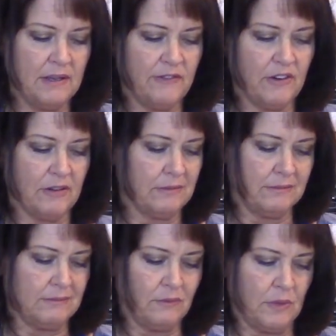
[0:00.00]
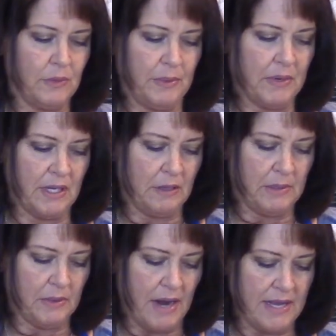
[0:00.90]
for when we want a little
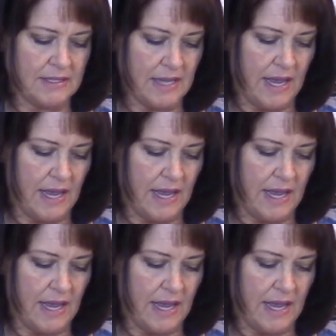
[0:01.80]
bit of rice.